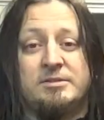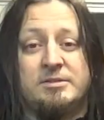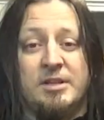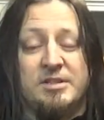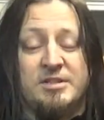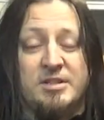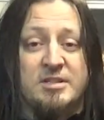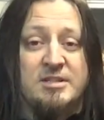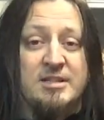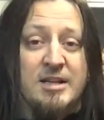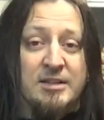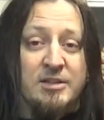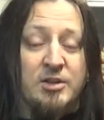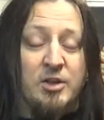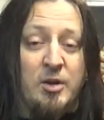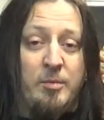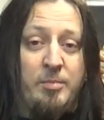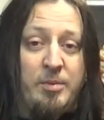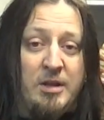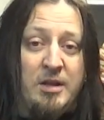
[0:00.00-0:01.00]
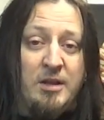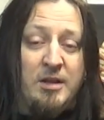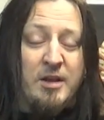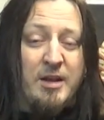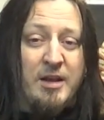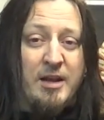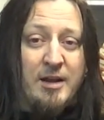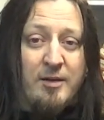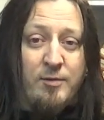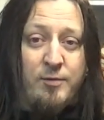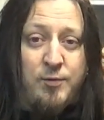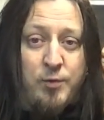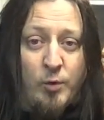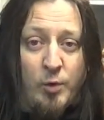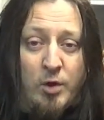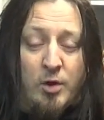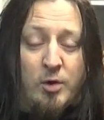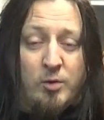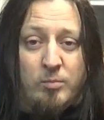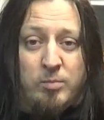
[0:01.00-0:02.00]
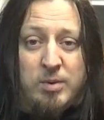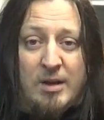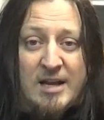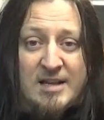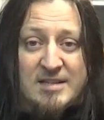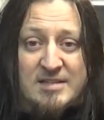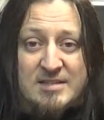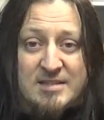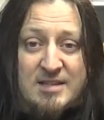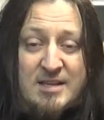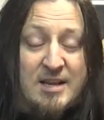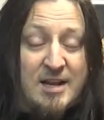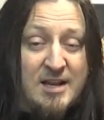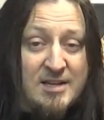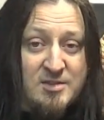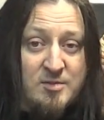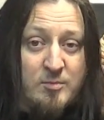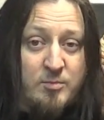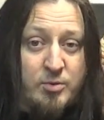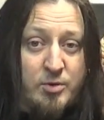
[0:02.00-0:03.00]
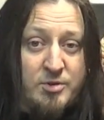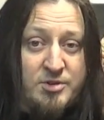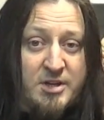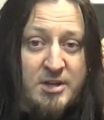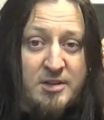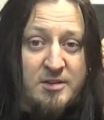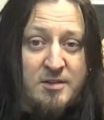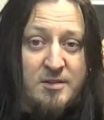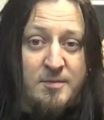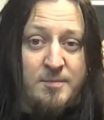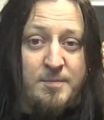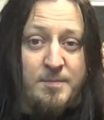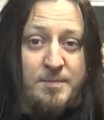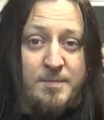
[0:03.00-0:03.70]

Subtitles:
This is not going to be a full-on blast custom project.